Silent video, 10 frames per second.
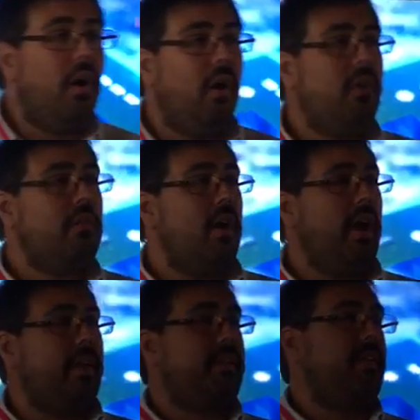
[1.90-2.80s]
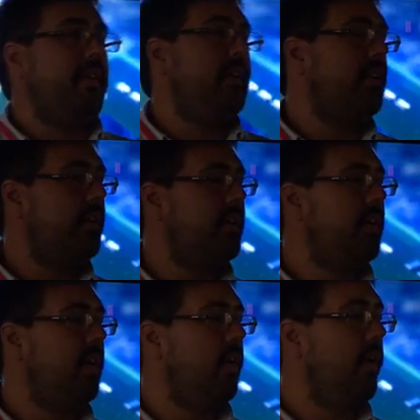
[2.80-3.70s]
All right.
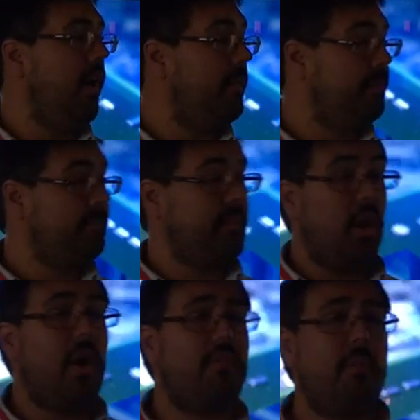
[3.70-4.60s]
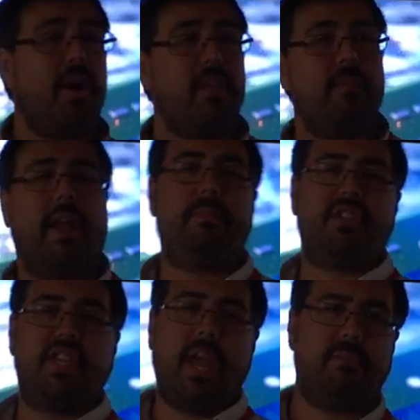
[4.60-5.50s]
Well, hello everybody. My name is
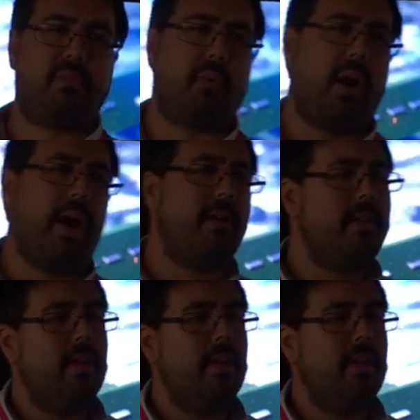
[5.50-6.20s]
James Pryor.